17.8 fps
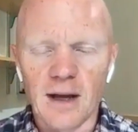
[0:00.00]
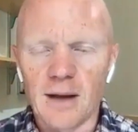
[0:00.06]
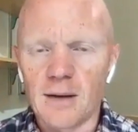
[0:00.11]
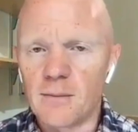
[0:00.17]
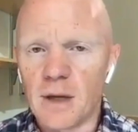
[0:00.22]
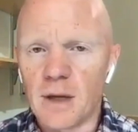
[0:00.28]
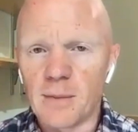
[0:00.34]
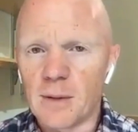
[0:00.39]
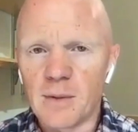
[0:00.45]

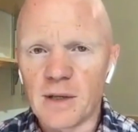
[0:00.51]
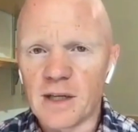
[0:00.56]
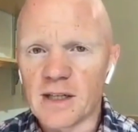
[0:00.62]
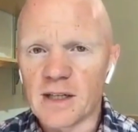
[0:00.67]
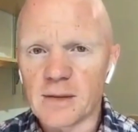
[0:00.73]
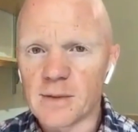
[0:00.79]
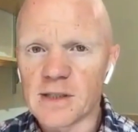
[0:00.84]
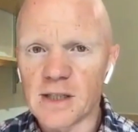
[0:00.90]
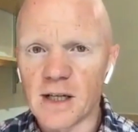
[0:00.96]
Maybe
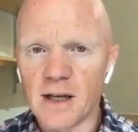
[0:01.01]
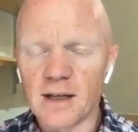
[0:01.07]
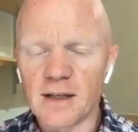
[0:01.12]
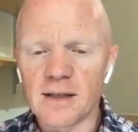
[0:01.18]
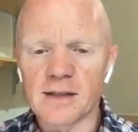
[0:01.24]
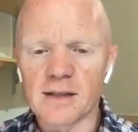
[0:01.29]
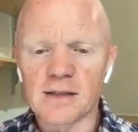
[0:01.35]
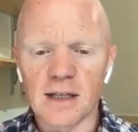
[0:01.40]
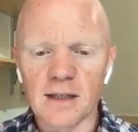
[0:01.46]
because I'm a
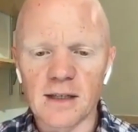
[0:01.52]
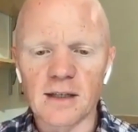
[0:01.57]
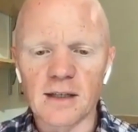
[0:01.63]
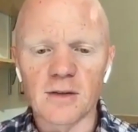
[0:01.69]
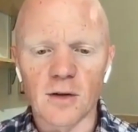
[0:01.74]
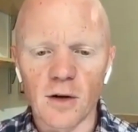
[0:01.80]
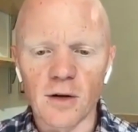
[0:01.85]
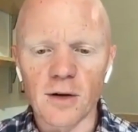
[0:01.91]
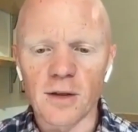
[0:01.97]
scientist. I think
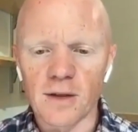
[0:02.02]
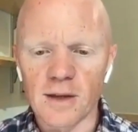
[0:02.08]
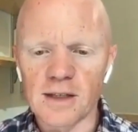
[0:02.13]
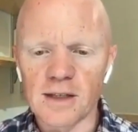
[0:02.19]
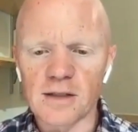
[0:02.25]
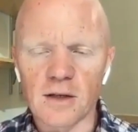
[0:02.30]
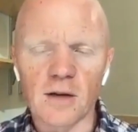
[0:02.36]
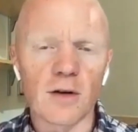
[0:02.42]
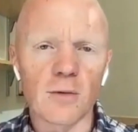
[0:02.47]
there are
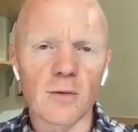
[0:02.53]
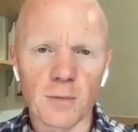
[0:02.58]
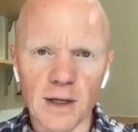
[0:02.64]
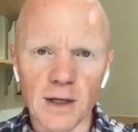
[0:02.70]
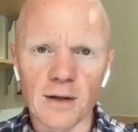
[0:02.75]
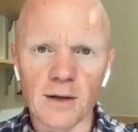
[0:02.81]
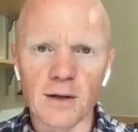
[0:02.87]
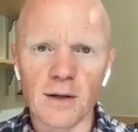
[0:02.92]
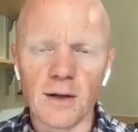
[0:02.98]
things that are
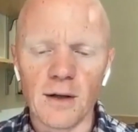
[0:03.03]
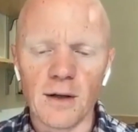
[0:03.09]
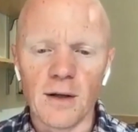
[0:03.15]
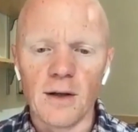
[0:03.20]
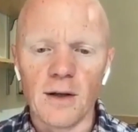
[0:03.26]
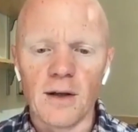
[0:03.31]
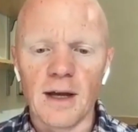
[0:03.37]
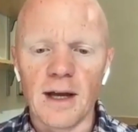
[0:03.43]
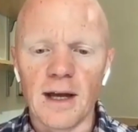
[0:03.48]
real.
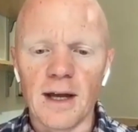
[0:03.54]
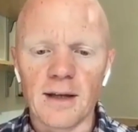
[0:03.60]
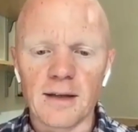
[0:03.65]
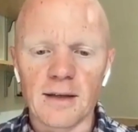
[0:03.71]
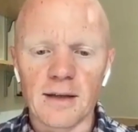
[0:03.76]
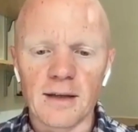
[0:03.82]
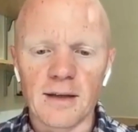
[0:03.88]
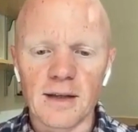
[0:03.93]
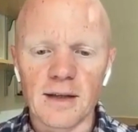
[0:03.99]

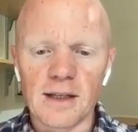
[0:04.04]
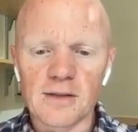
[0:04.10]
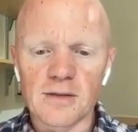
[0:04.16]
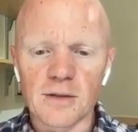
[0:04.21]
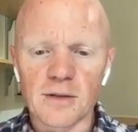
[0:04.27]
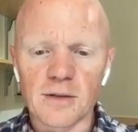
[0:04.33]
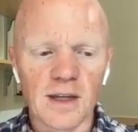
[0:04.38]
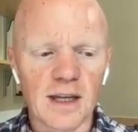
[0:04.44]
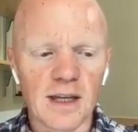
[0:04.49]
And these
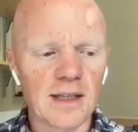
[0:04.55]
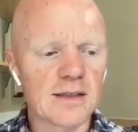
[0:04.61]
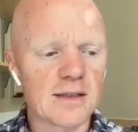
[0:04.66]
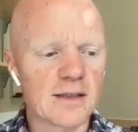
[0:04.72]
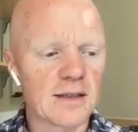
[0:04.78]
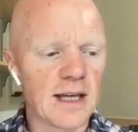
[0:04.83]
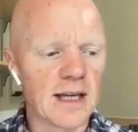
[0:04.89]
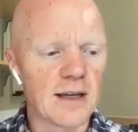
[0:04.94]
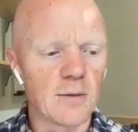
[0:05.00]
are
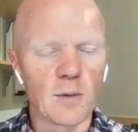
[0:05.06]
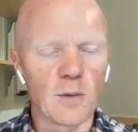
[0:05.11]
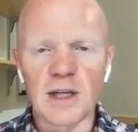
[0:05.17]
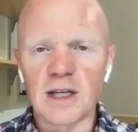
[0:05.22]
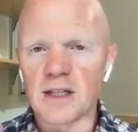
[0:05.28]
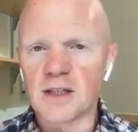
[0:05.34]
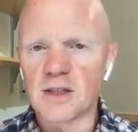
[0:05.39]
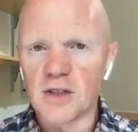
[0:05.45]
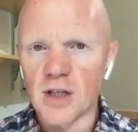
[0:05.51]
things that we
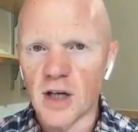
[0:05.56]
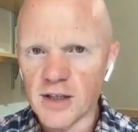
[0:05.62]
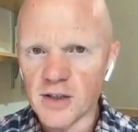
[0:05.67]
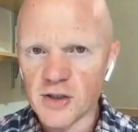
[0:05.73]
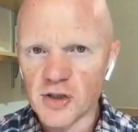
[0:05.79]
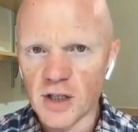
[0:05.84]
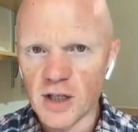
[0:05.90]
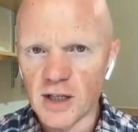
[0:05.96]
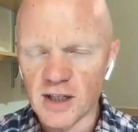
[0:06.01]
can
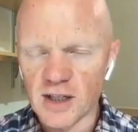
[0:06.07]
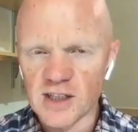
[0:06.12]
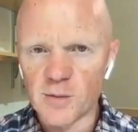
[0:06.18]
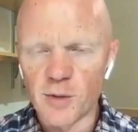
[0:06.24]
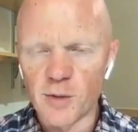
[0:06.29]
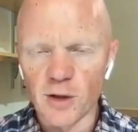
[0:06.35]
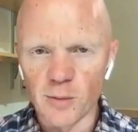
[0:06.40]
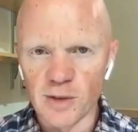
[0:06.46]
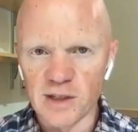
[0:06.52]
touch and
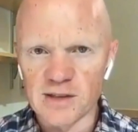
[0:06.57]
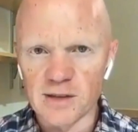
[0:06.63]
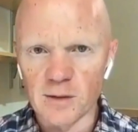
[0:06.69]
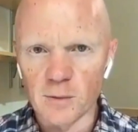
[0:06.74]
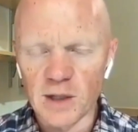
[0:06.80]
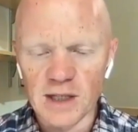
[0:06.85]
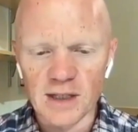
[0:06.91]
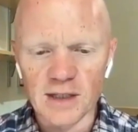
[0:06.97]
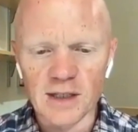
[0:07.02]
experiments that
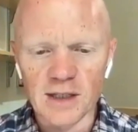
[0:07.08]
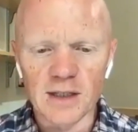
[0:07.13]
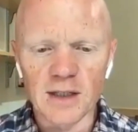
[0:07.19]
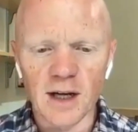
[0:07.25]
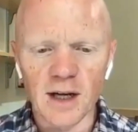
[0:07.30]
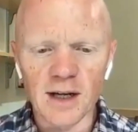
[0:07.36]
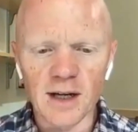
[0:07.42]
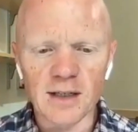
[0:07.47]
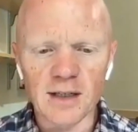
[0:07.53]
we can
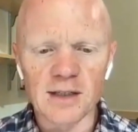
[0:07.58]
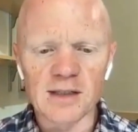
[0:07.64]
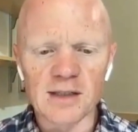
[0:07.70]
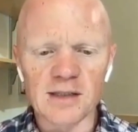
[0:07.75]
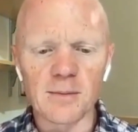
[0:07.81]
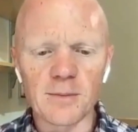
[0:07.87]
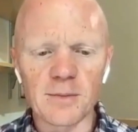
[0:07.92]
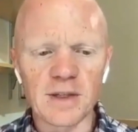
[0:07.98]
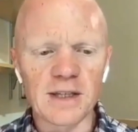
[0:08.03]
conduct. And
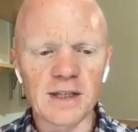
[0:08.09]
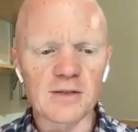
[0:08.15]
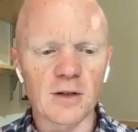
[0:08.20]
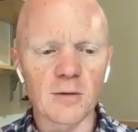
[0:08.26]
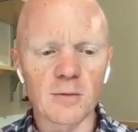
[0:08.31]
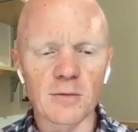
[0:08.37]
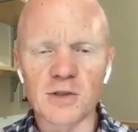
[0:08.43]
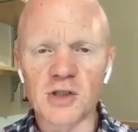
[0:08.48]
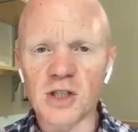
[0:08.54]
some things
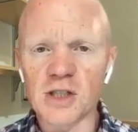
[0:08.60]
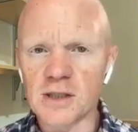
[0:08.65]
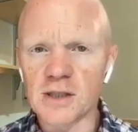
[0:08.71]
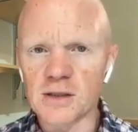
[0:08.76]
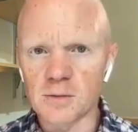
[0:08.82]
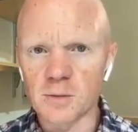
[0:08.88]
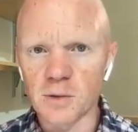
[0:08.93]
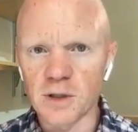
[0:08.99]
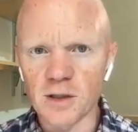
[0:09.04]
are just
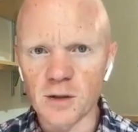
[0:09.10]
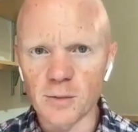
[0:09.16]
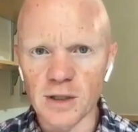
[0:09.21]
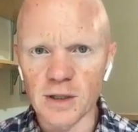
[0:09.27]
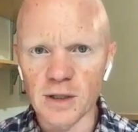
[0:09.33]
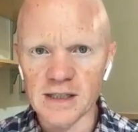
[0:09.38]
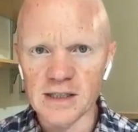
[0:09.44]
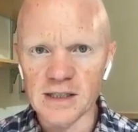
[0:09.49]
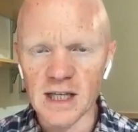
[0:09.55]
as real,
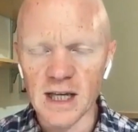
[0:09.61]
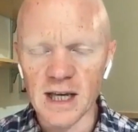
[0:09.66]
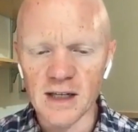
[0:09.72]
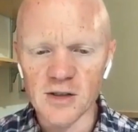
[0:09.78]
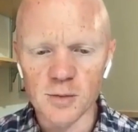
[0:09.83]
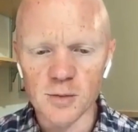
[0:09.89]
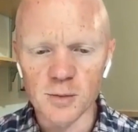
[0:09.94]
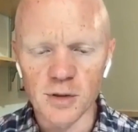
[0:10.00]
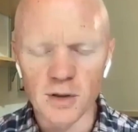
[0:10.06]
but less
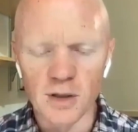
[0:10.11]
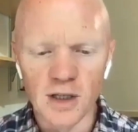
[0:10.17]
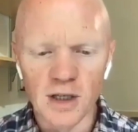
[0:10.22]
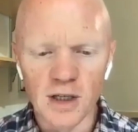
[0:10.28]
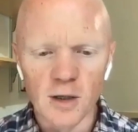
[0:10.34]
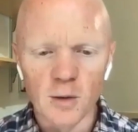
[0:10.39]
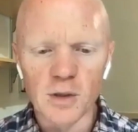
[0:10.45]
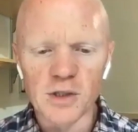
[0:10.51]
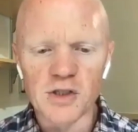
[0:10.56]
tangible,
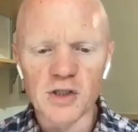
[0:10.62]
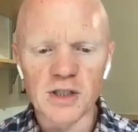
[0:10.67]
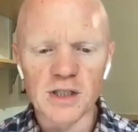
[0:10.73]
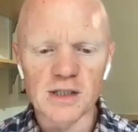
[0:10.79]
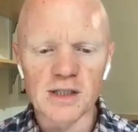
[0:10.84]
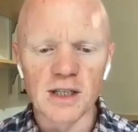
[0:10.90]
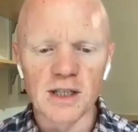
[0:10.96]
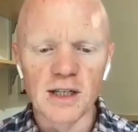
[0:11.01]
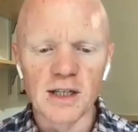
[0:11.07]
which
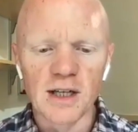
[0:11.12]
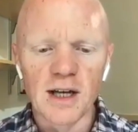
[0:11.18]
is